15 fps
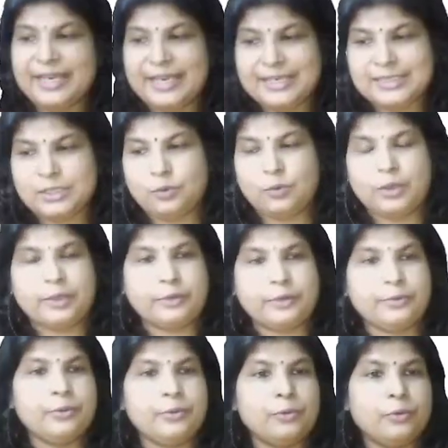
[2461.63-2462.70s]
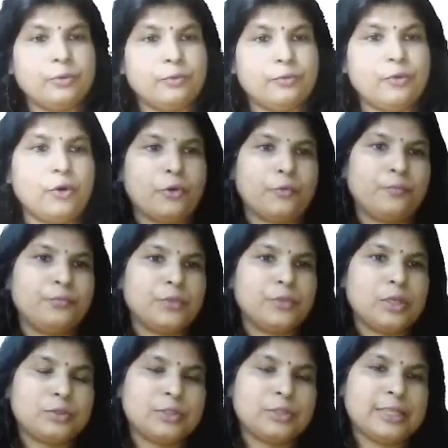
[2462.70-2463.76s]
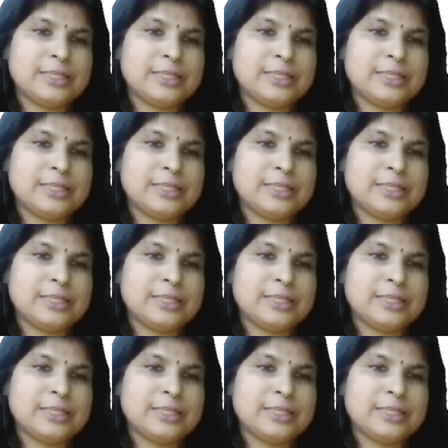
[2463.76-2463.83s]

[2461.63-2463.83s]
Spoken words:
is equal to 4. So this